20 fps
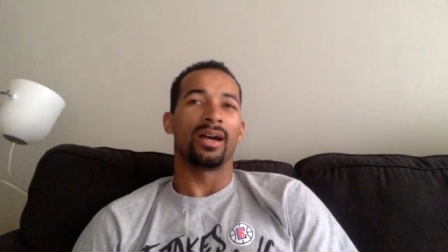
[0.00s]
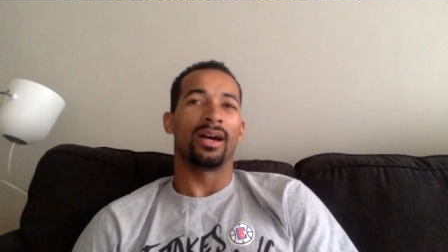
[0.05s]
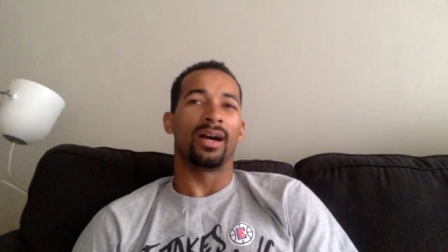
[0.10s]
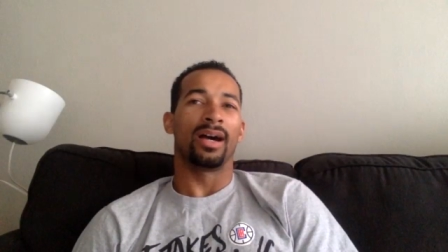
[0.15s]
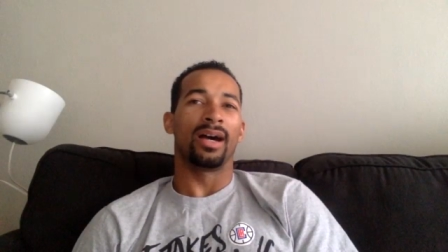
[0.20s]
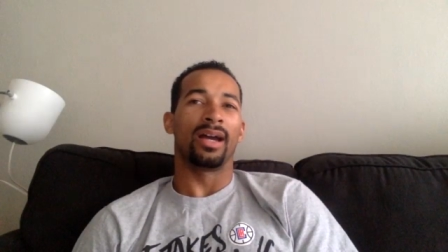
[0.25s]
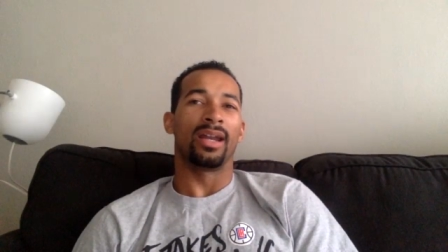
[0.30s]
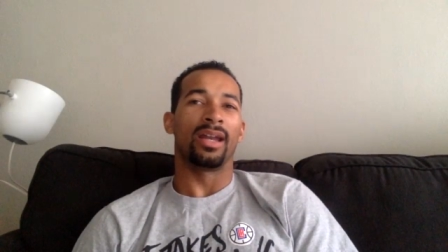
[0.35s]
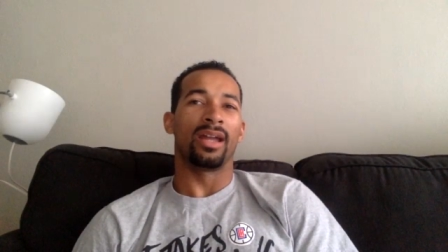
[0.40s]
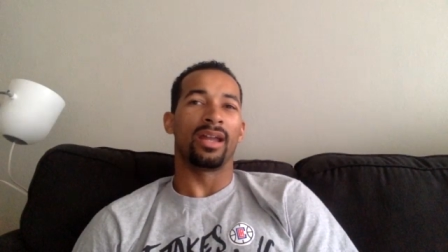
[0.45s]

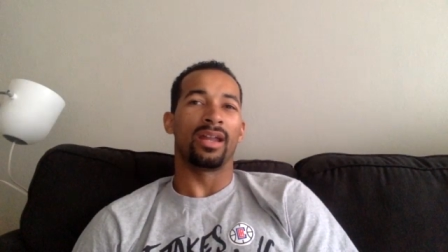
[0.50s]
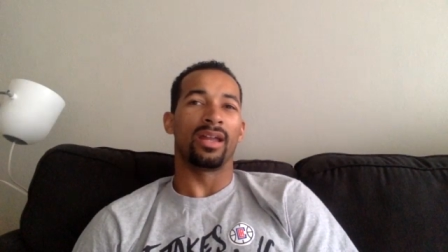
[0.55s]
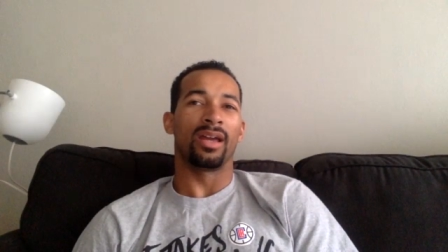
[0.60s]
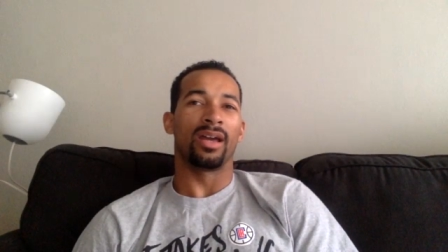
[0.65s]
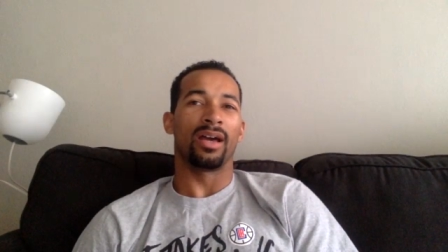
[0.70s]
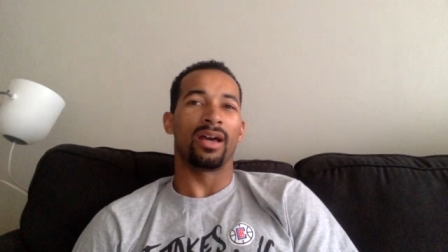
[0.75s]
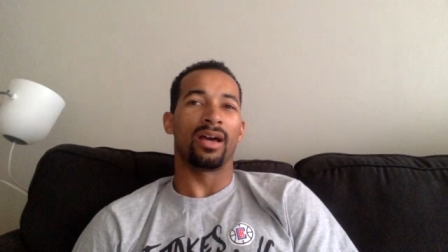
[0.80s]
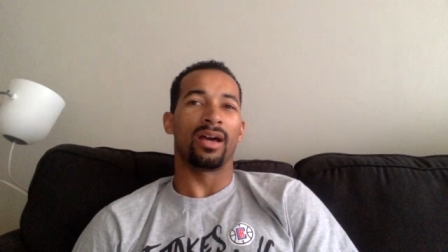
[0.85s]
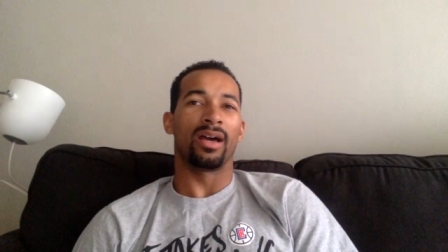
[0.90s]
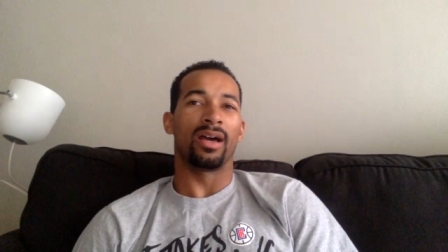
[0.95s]
uh, now,
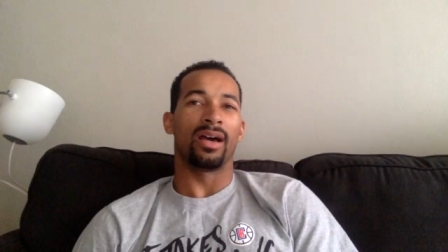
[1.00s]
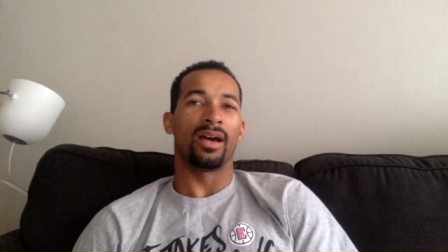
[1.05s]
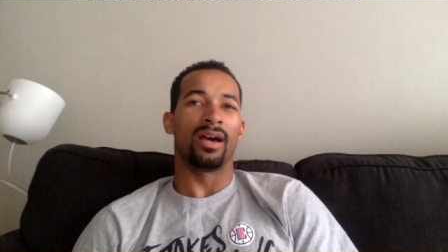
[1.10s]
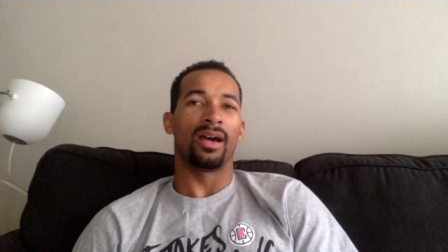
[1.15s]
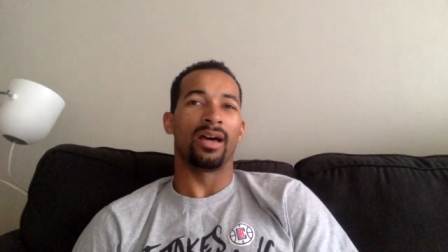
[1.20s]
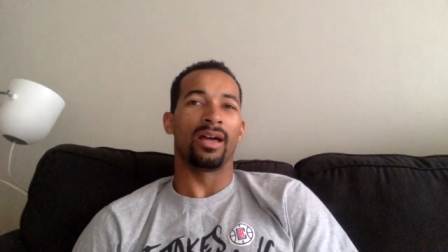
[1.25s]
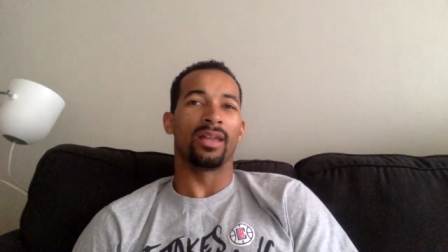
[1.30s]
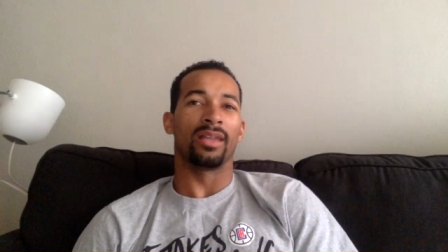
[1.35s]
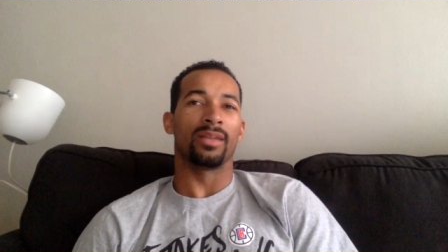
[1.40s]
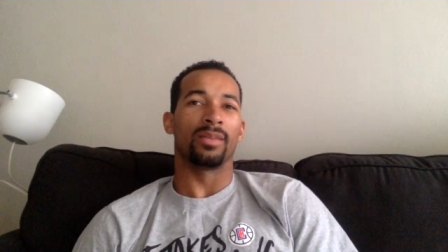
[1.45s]

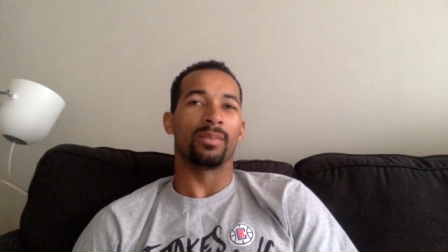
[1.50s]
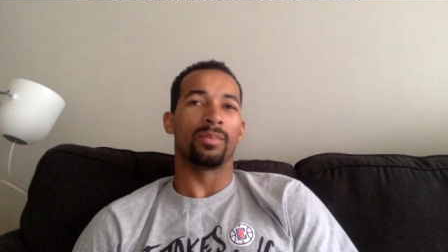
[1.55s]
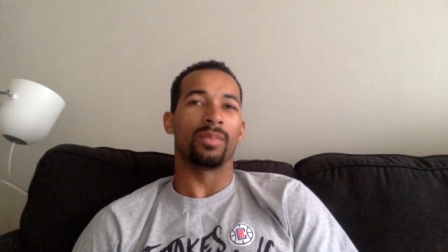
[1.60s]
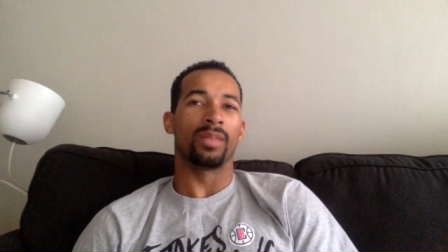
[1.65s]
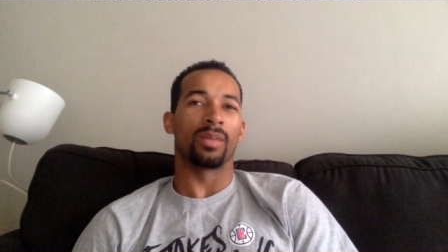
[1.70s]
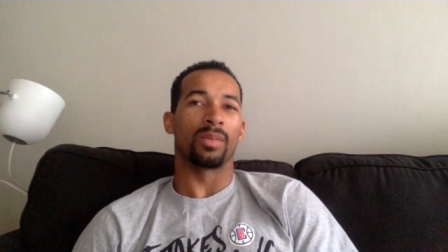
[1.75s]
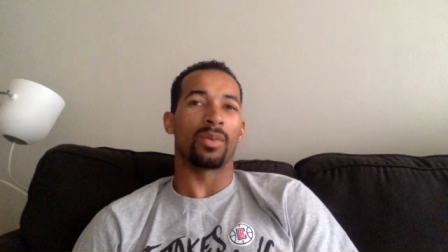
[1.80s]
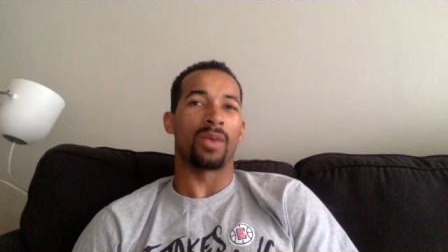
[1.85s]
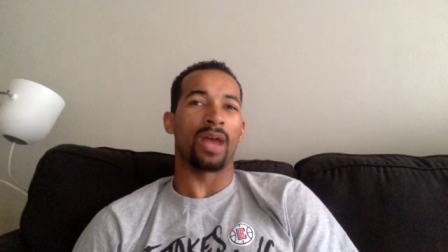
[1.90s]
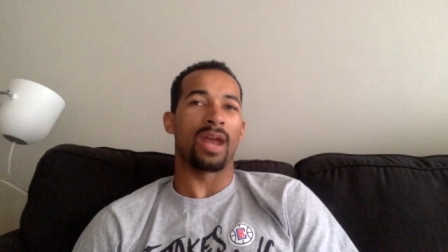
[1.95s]
uh, the,
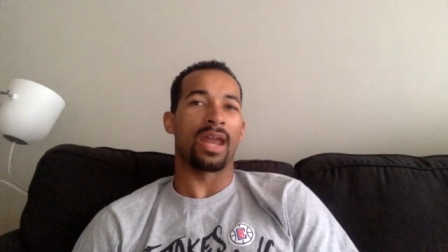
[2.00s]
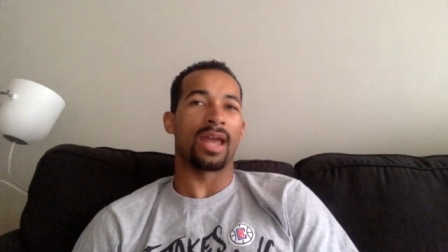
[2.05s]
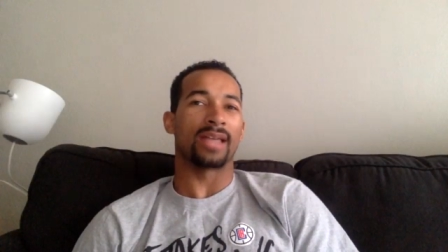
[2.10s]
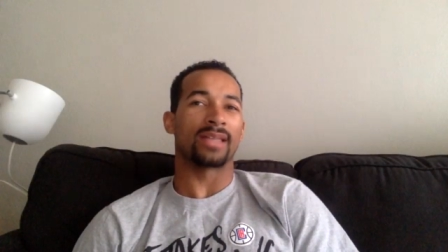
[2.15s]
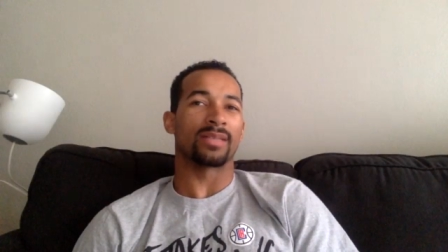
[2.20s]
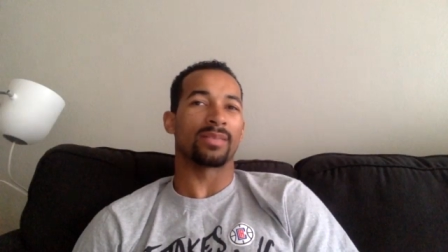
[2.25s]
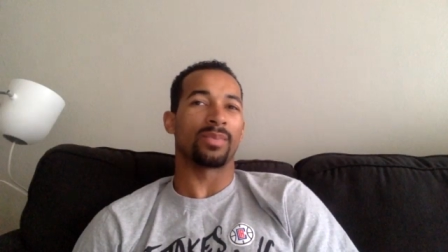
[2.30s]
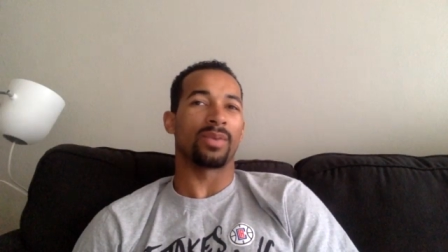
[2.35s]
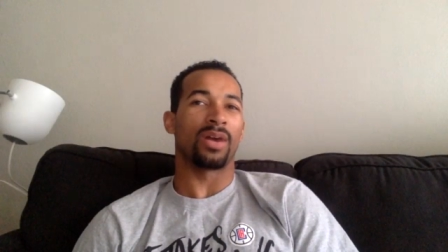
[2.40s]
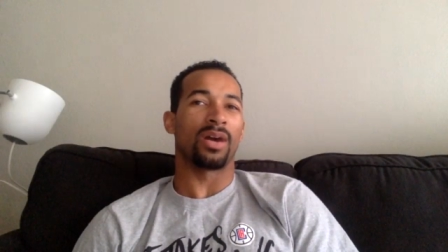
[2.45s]
LeBron
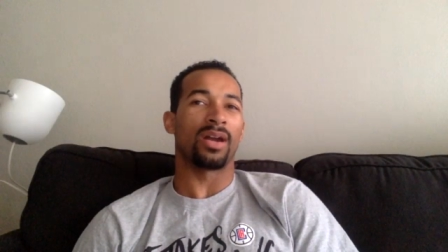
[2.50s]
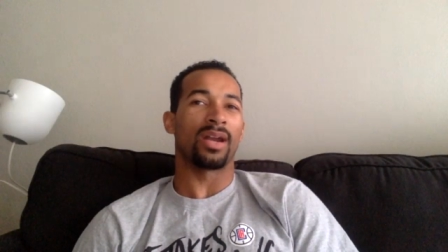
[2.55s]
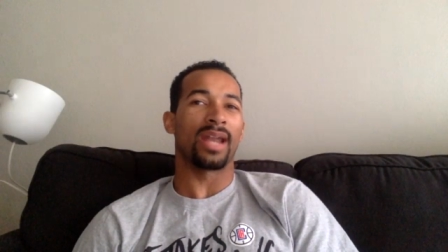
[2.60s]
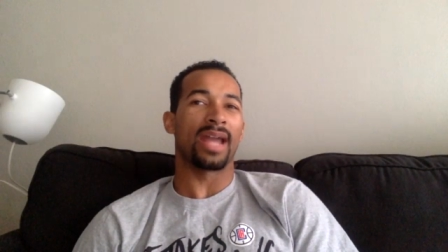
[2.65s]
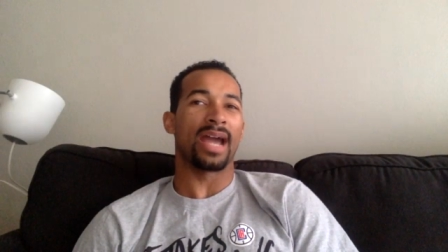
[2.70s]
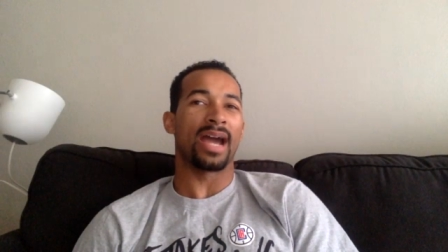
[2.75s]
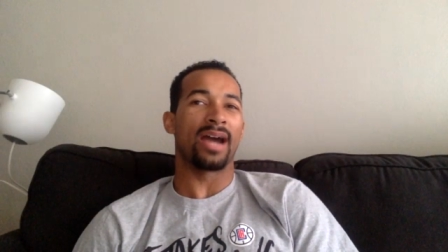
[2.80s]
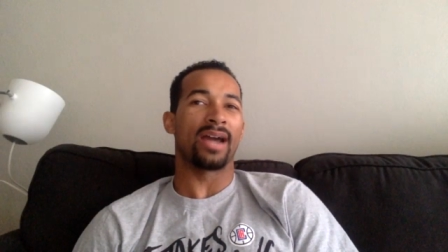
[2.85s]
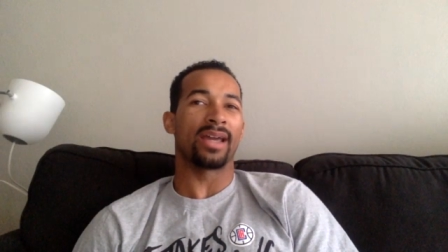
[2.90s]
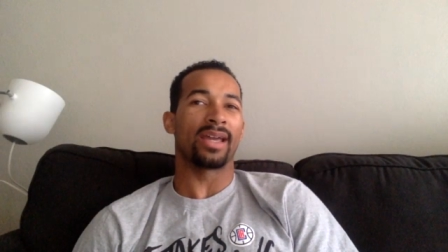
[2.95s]
has the ball now.